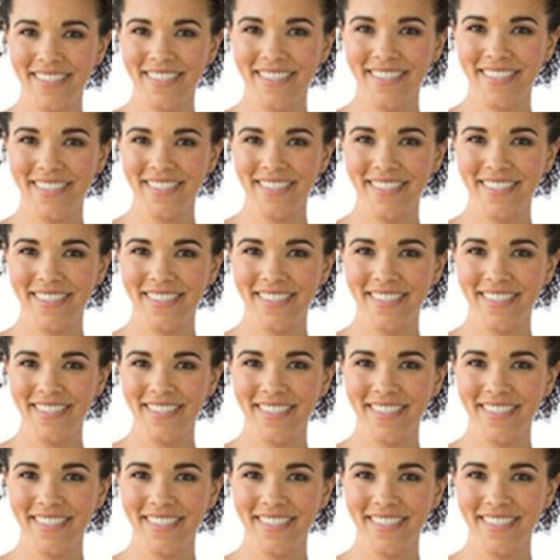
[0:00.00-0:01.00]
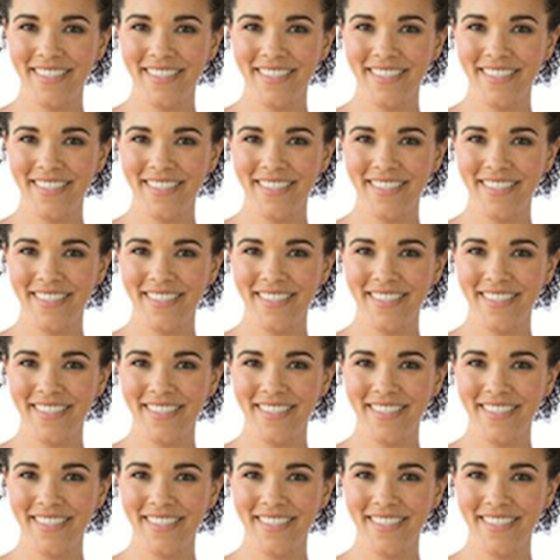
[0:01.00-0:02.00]

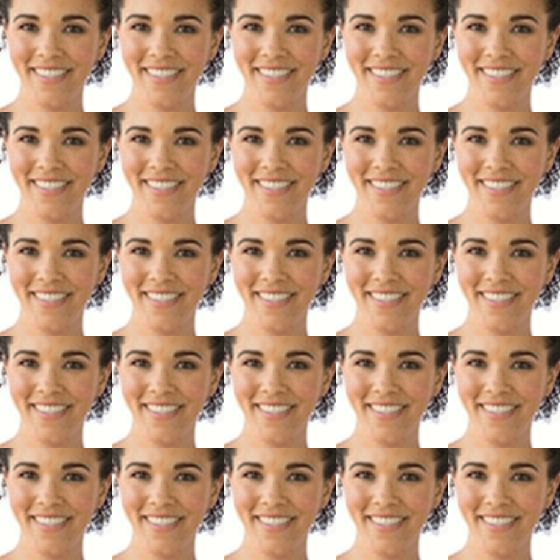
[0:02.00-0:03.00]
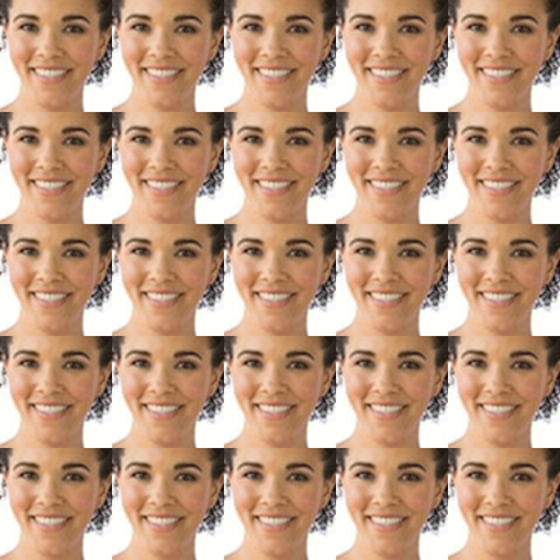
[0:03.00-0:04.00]

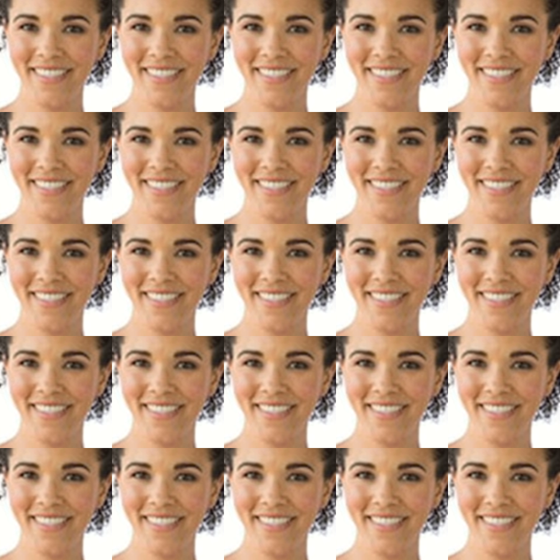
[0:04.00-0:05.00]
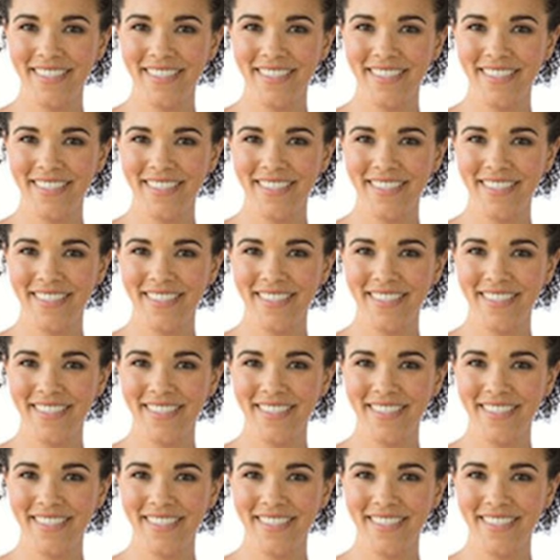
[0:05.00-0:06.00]

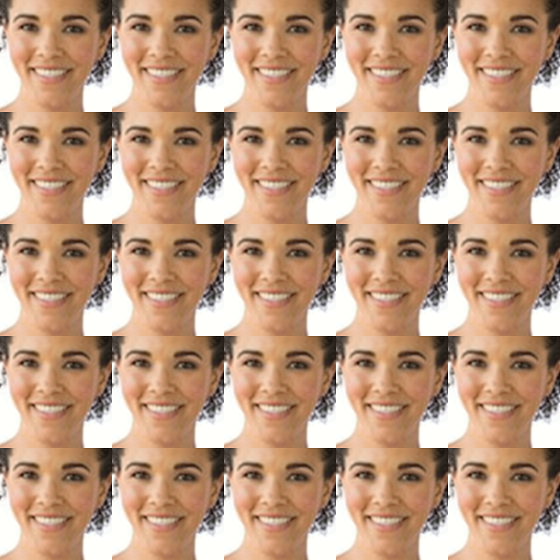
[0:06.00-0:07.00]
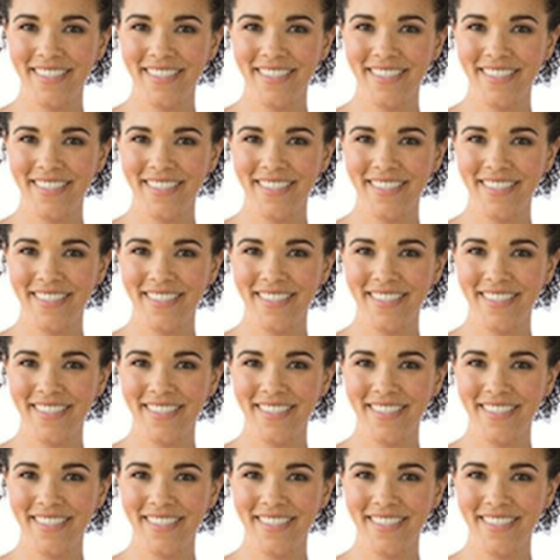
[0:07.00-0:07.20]
[no speech]